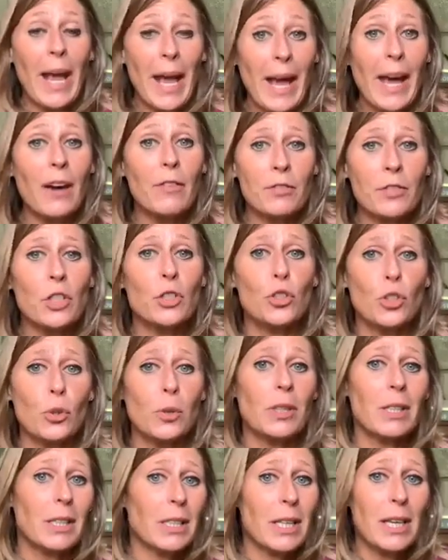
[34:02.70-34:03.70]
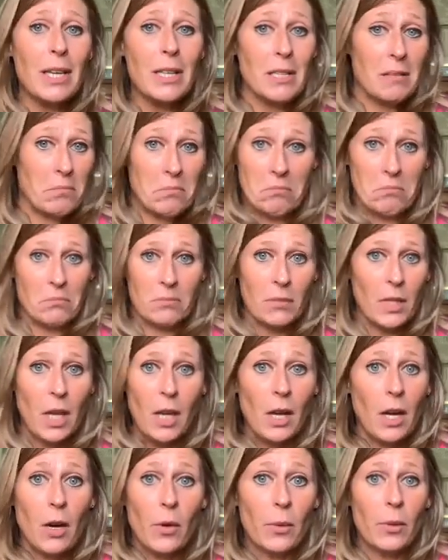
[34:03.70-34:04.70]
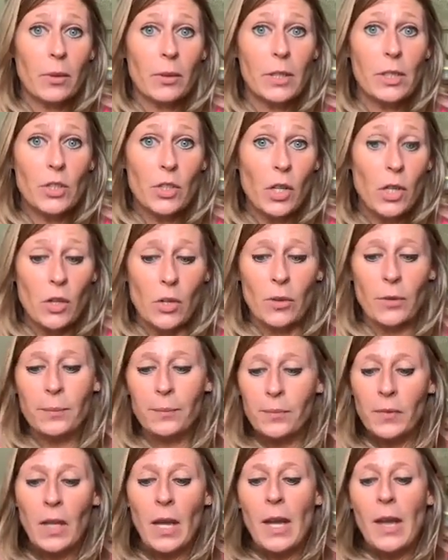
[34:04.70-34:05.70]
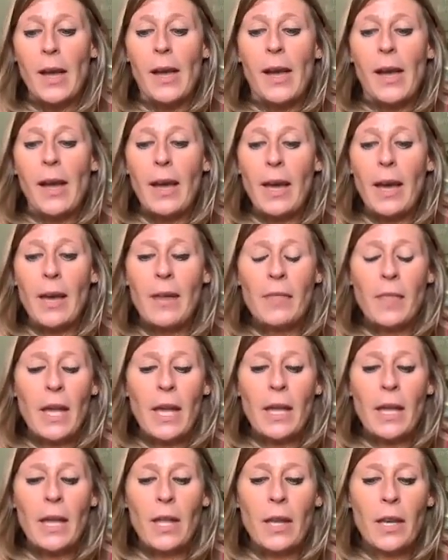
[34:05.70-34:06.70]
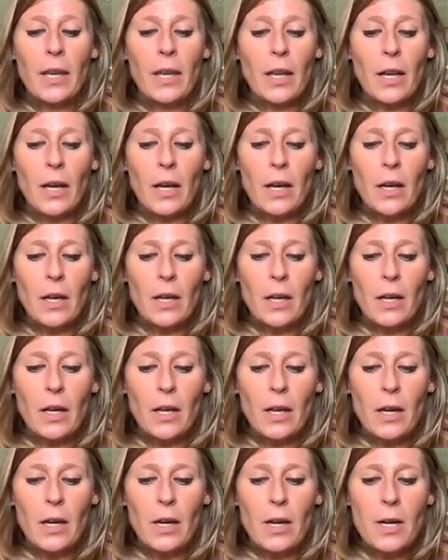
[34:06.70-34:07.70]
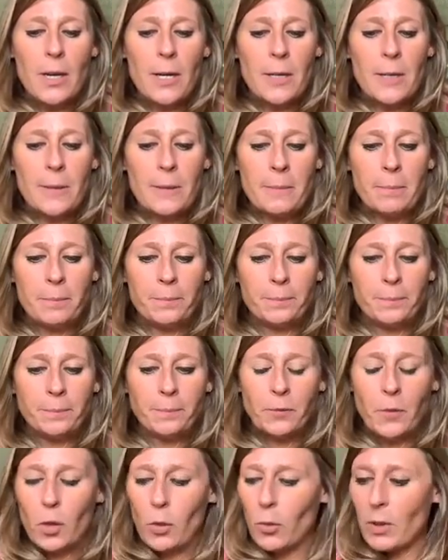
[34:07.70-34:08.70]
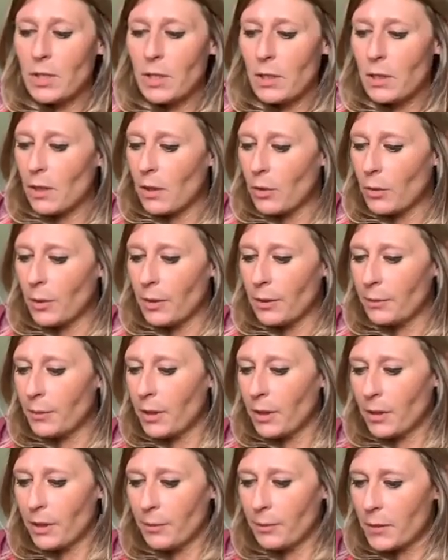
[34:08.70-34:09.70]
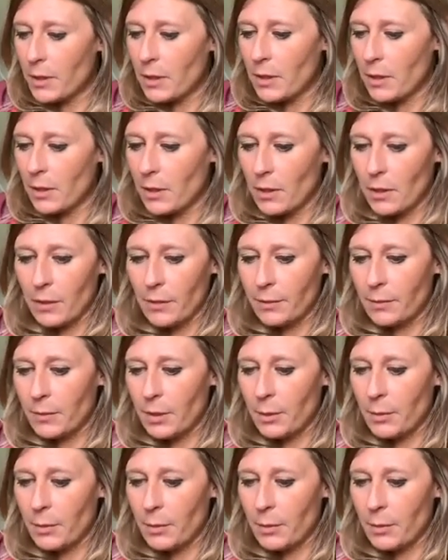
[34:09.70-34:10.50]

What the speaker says: have to do it again. I really don't. And then, what's the other one? Here, it's in here.